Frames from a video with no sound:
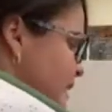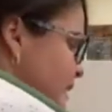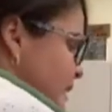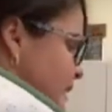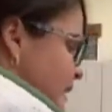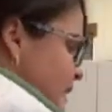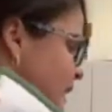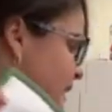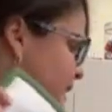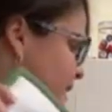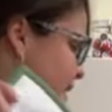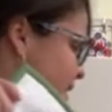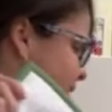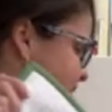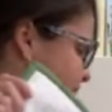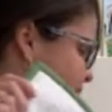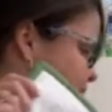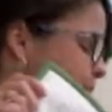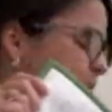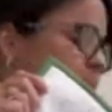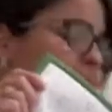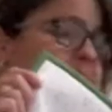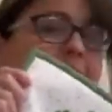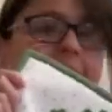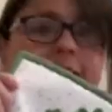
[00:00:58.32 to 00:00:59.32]
Lucky as
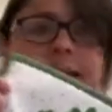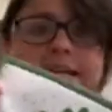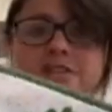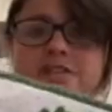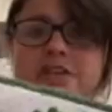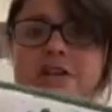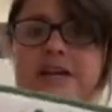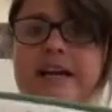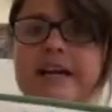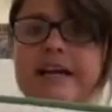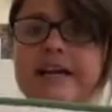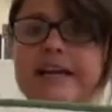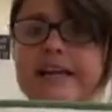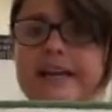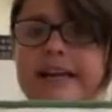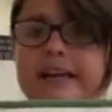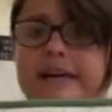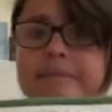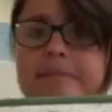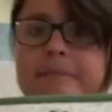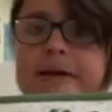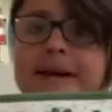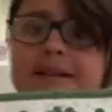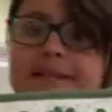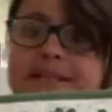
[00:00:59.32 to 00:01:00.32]
Can Be laser cut
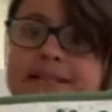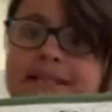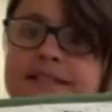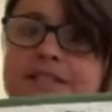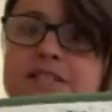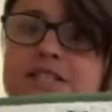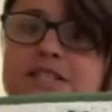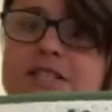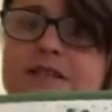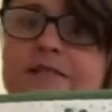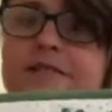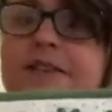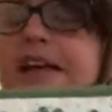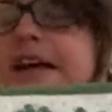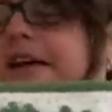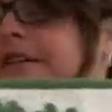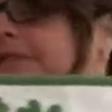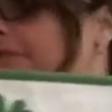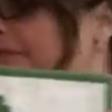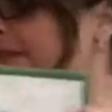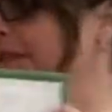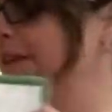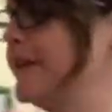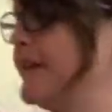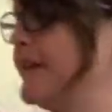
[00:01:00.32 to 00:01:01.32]
kit by Stitches of Love.